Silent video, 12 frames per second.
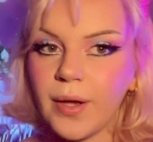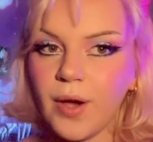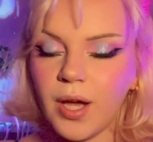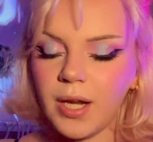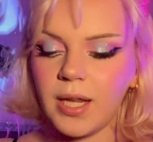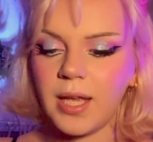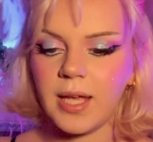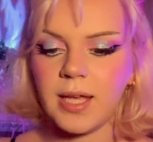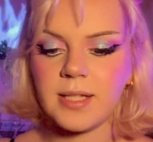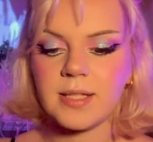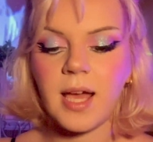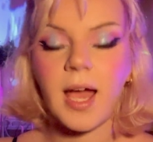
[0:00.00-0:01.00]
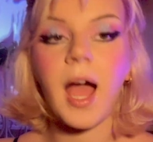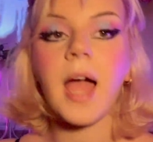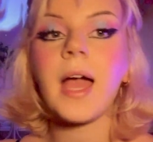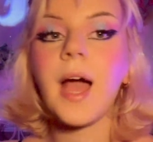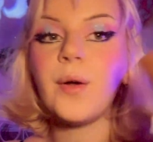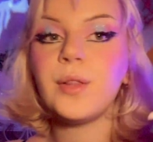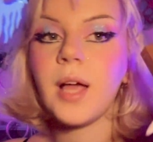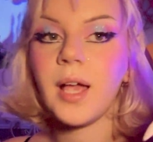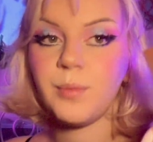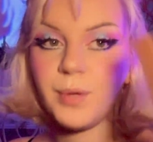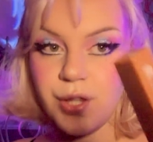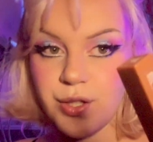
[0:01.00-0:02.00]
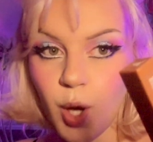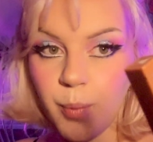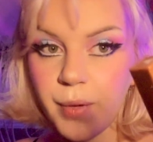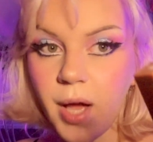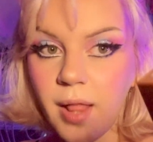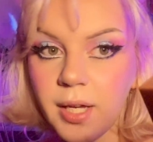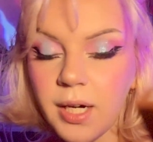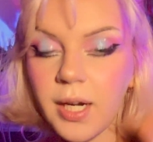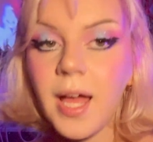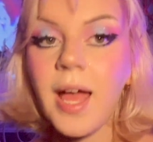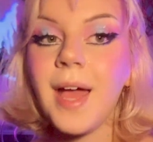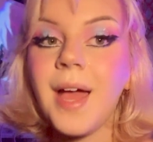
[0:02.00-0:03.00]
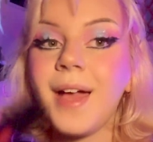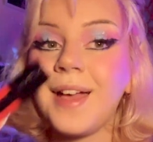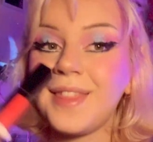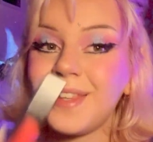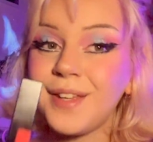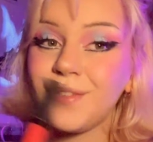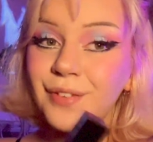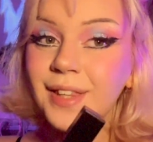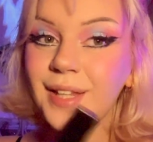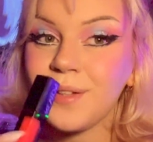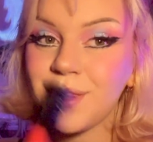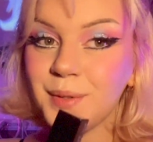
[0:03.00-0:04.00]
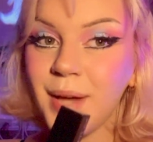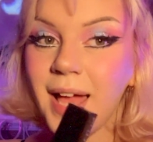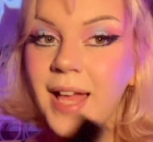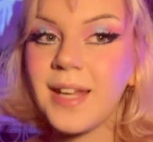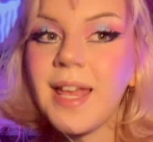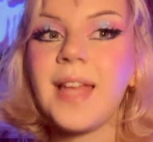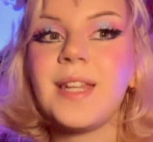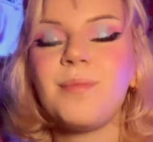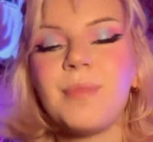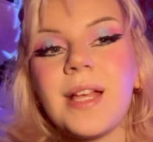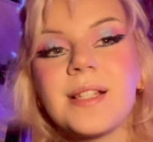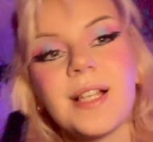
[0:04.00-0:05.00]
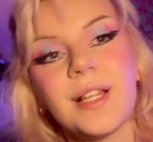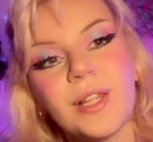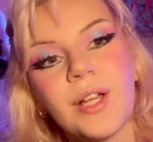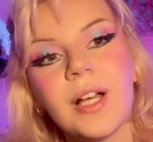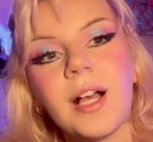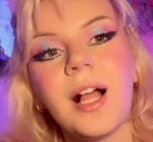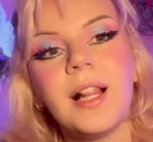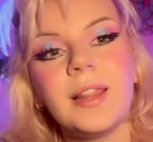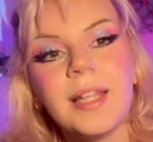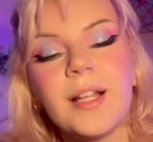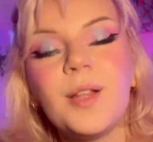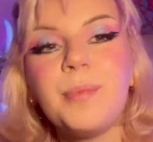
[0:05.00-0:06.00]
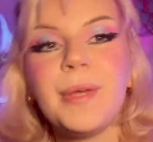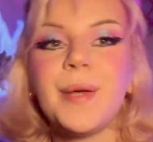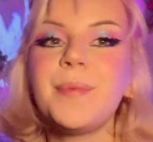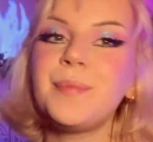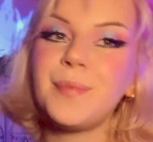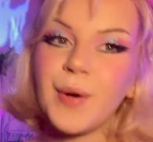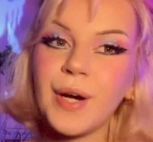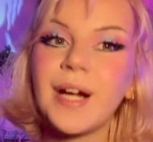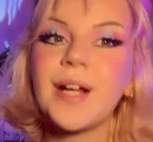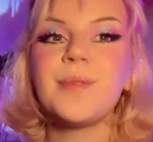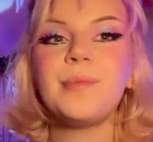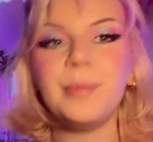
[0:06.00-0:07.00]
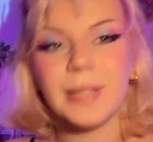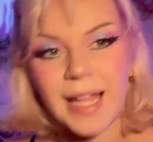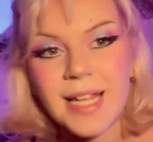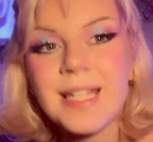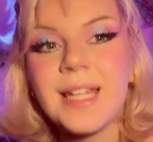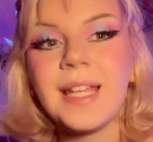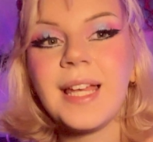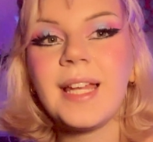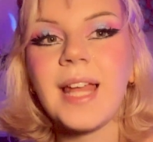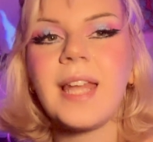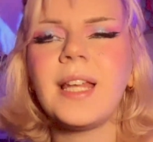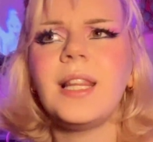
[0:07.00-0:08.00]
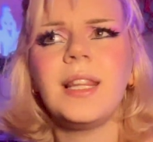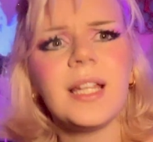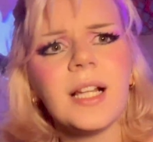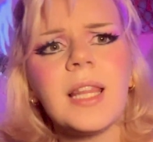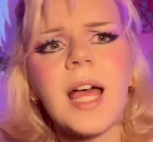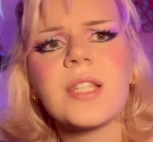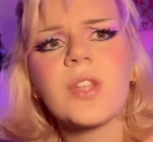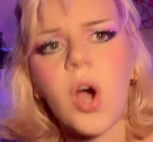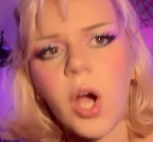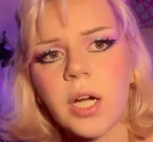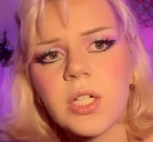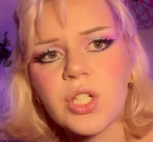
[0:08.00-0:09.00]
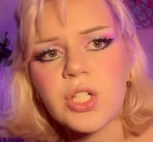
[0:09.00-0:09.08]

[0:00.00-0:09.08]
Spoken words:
on is I outline with a taupe color and then I fill in with a red, and it makes it look a little bit more blended in and a little less harsh.